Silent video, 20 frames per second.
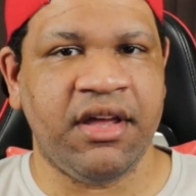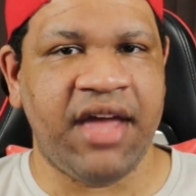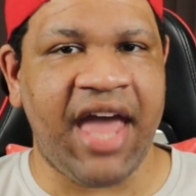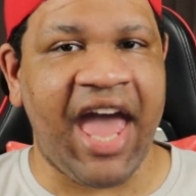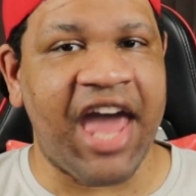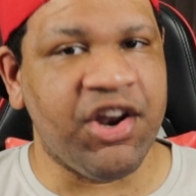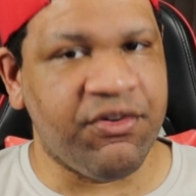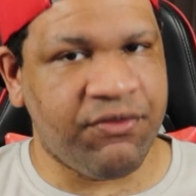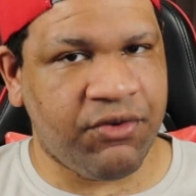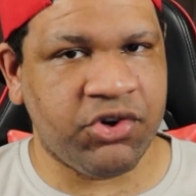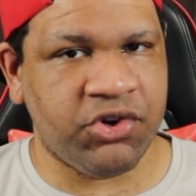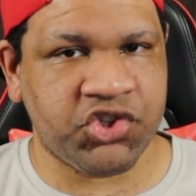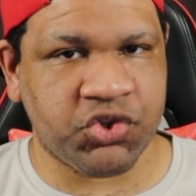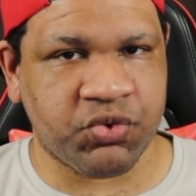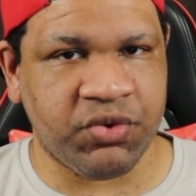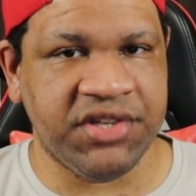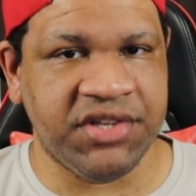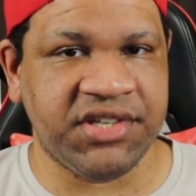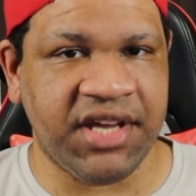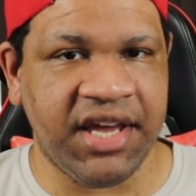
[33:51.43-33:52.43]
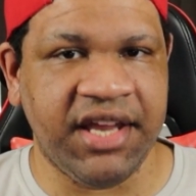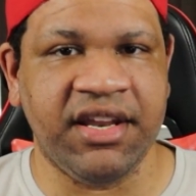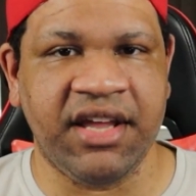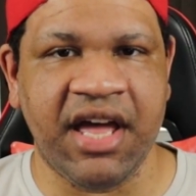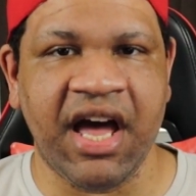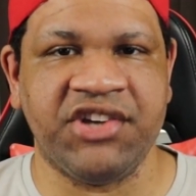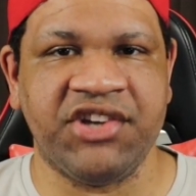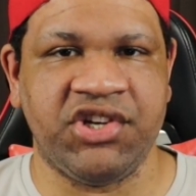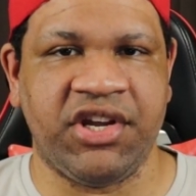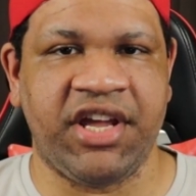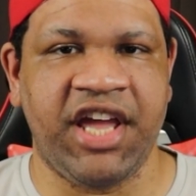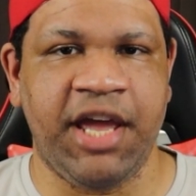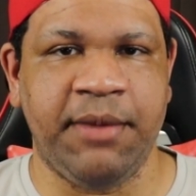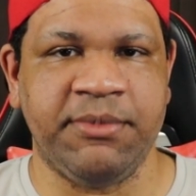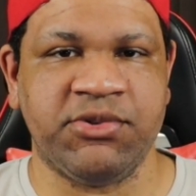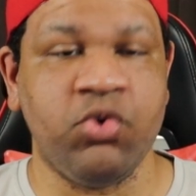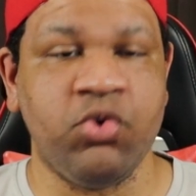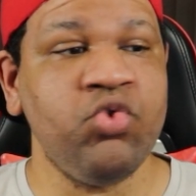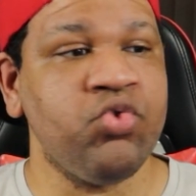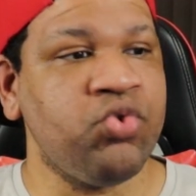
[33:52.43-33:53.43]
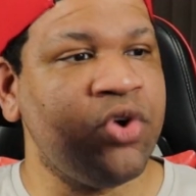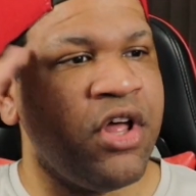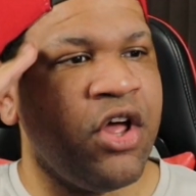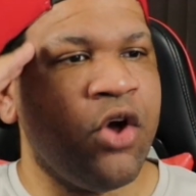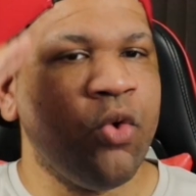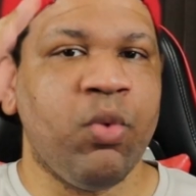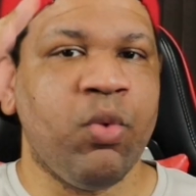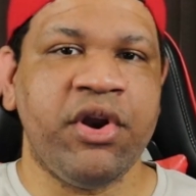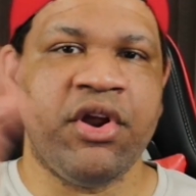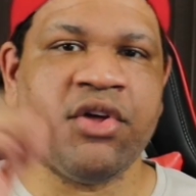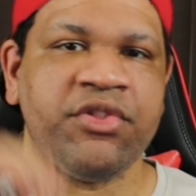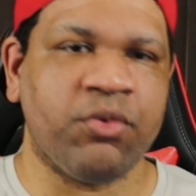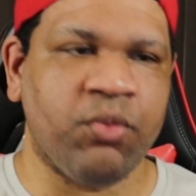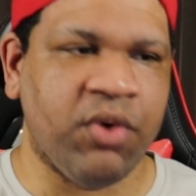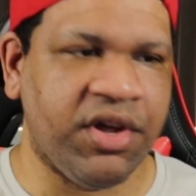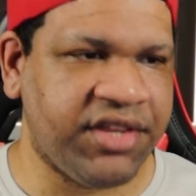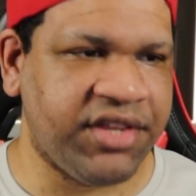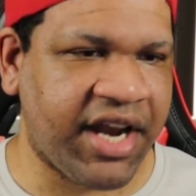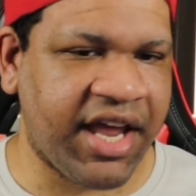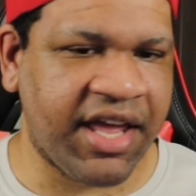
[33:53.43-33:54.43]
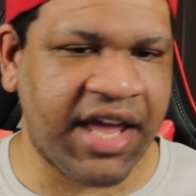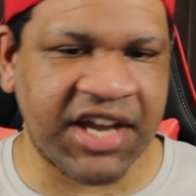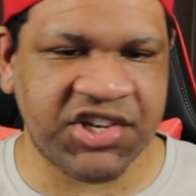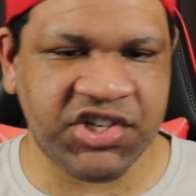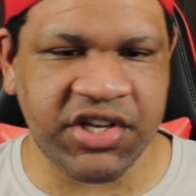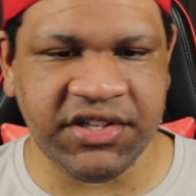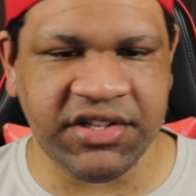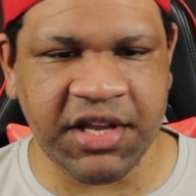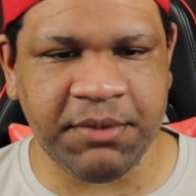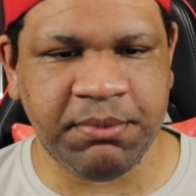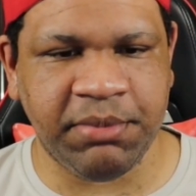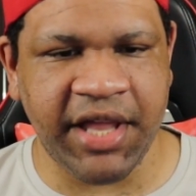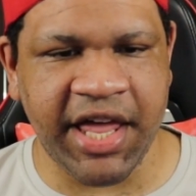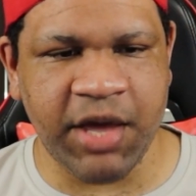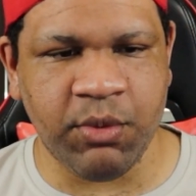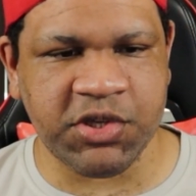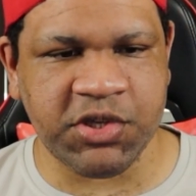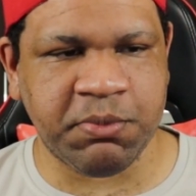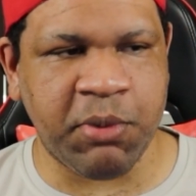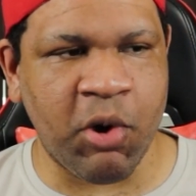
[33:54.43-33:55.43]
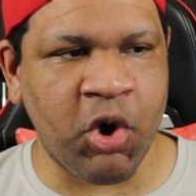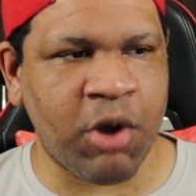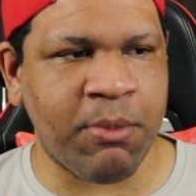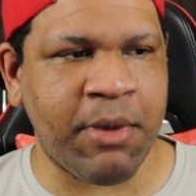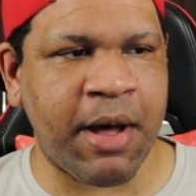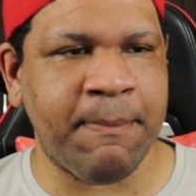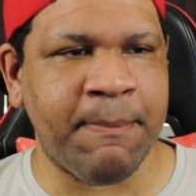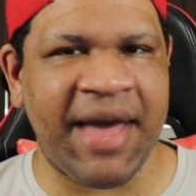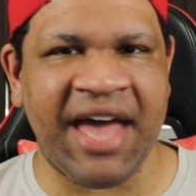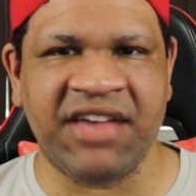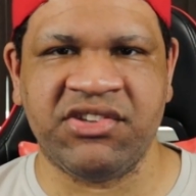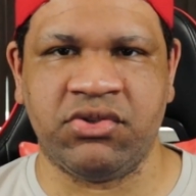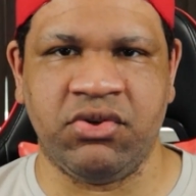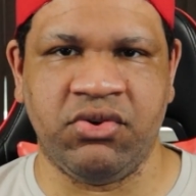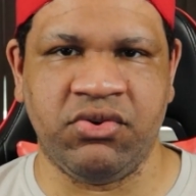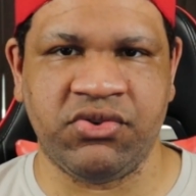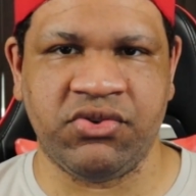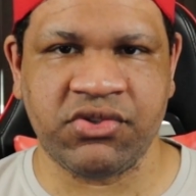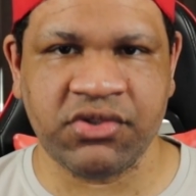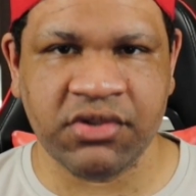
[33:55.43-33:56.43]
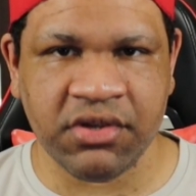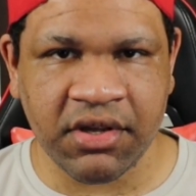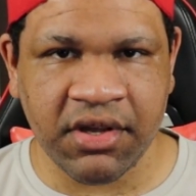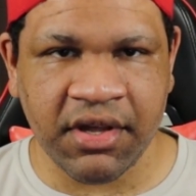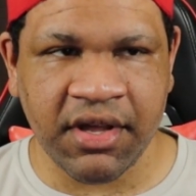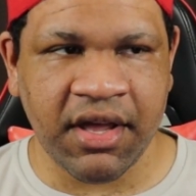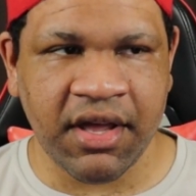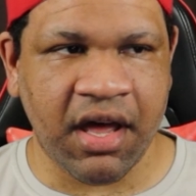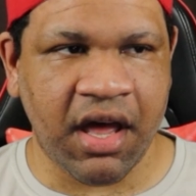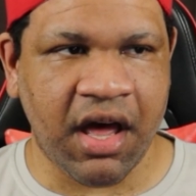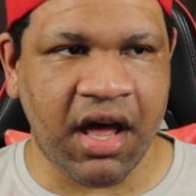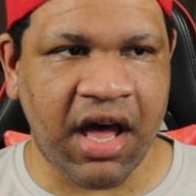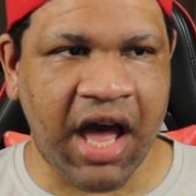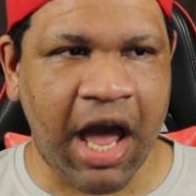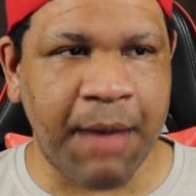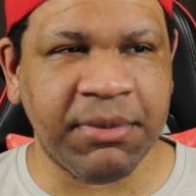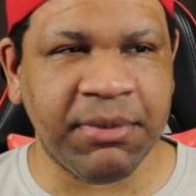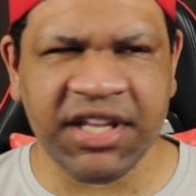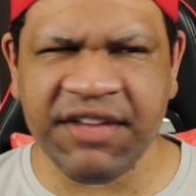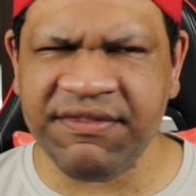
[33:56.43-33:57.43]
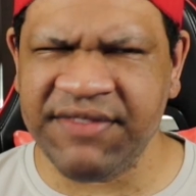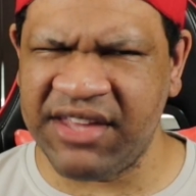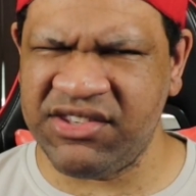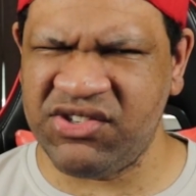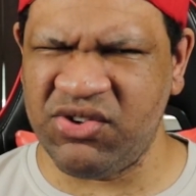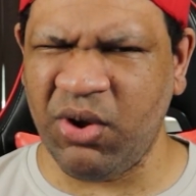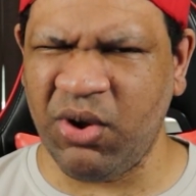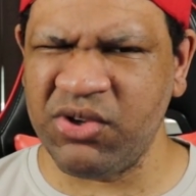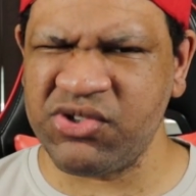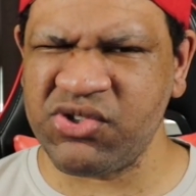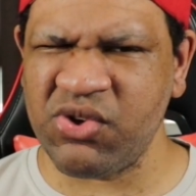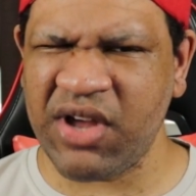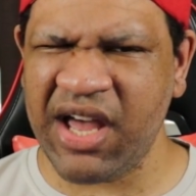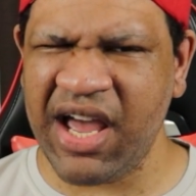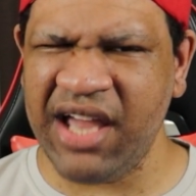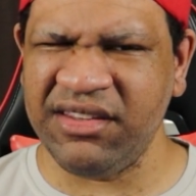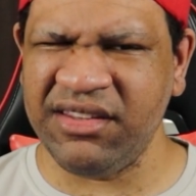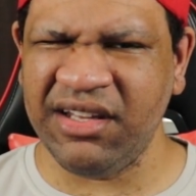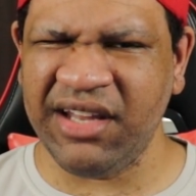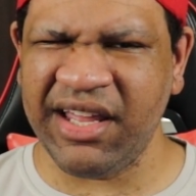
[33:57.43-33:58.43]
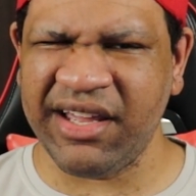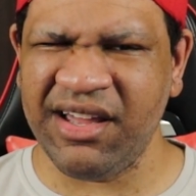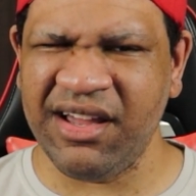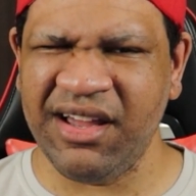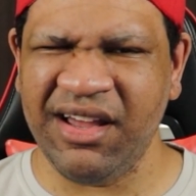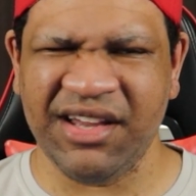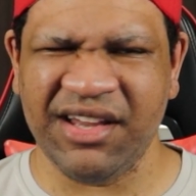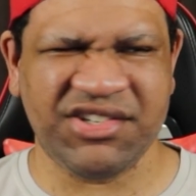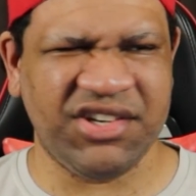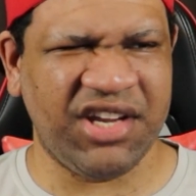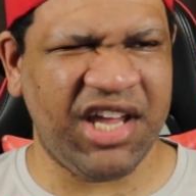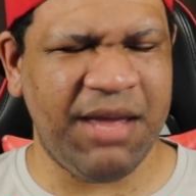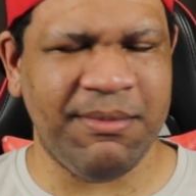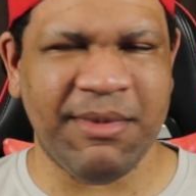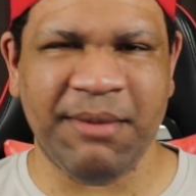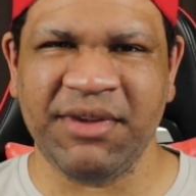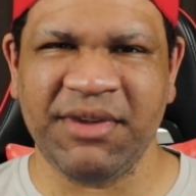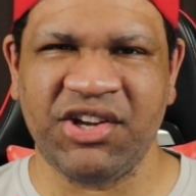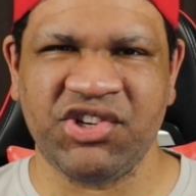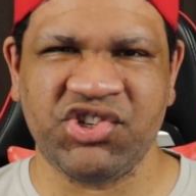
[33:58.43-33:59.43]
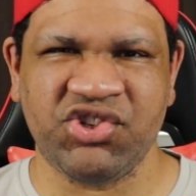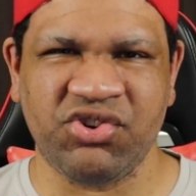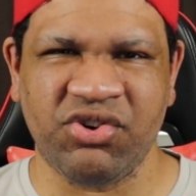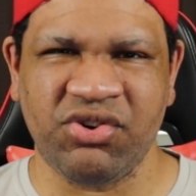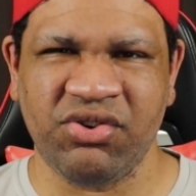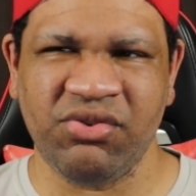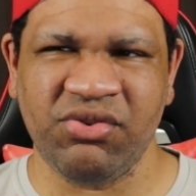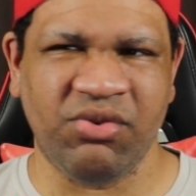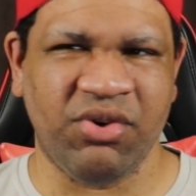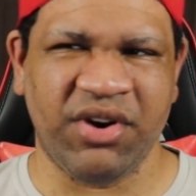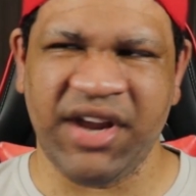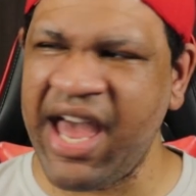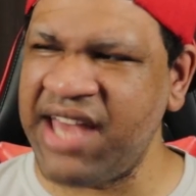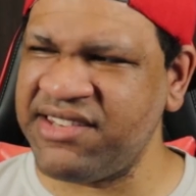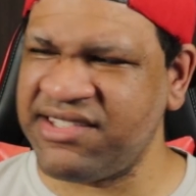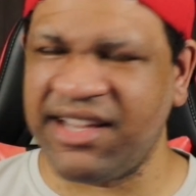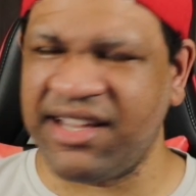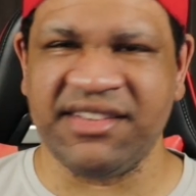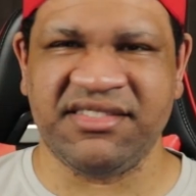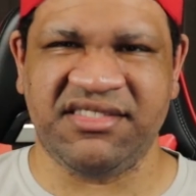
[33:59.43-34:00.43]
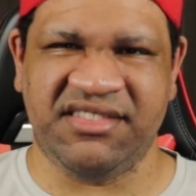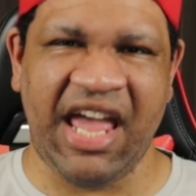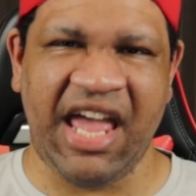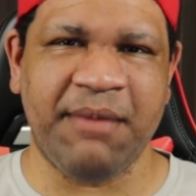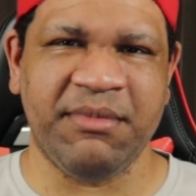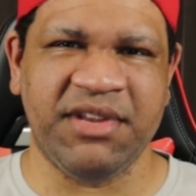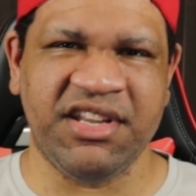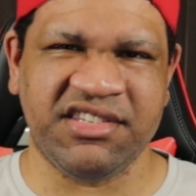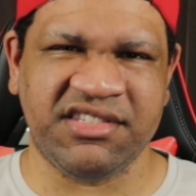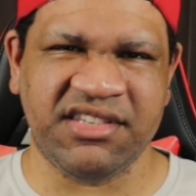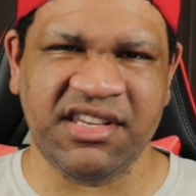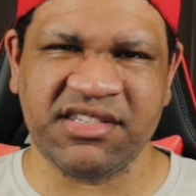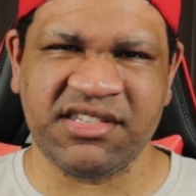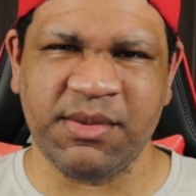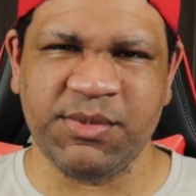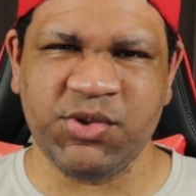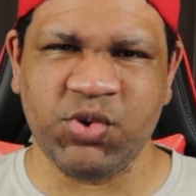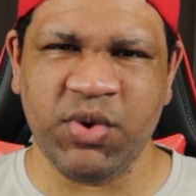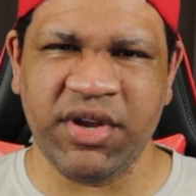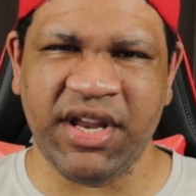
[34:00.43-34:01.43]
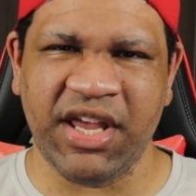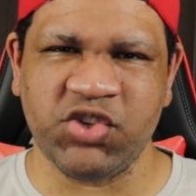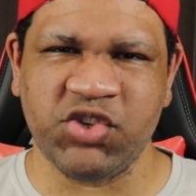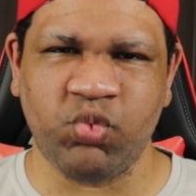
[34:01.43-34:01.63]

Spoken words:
anniversaries in gacha games. Ooh, one other one that I actually did play was Pokemon Masters. I believe that's also kind of like a gacha game. I'm not sure, or it has like a stamina system to it as